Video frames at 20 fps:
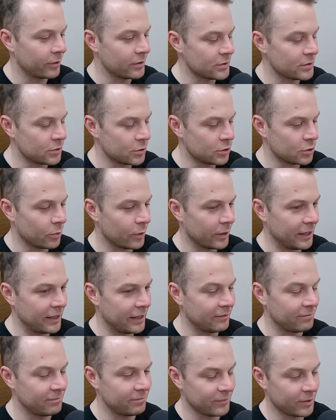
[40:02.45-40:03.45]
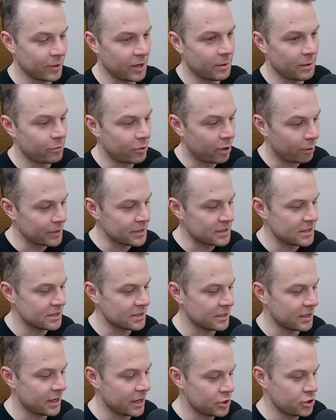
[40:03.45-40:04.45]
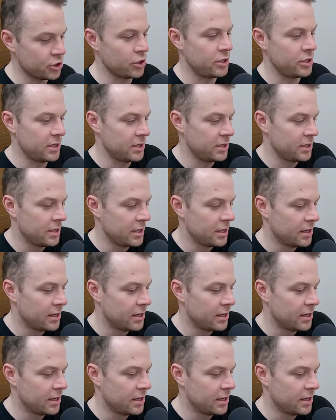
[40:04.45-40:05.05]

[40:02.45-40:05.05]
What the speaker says: and do what he kind of promised as a junior,